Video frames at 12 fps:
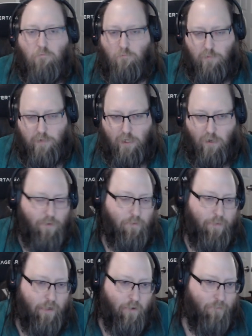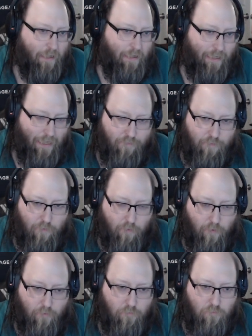get RPG Maker, make a game
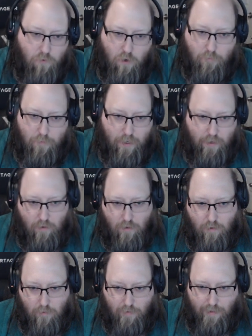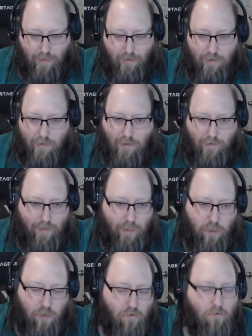for no money at all, or at least the cost of the
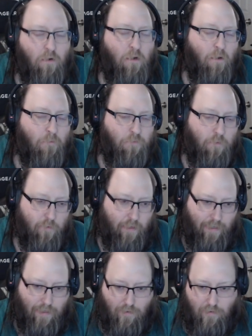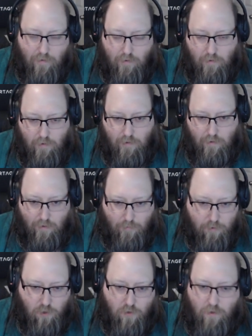engine, release it
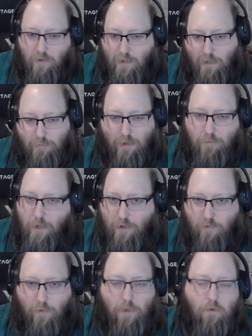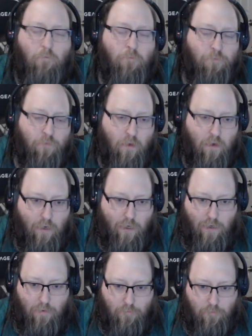commercially, and make money from it
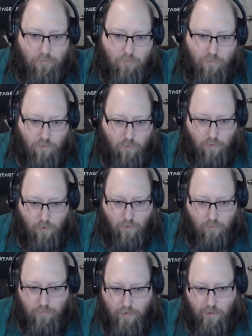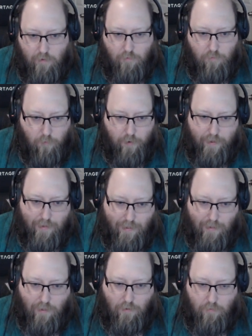for 40 to
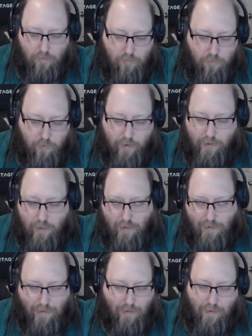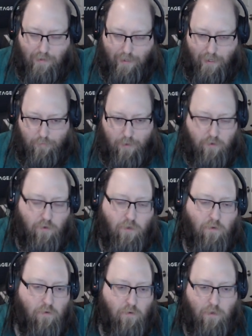60 to 80
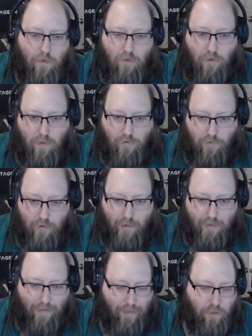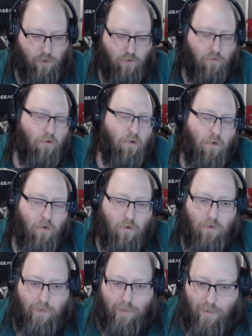bucks just for the cost of the engine,
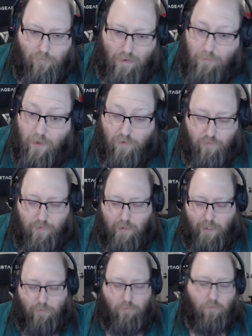and make money from that game.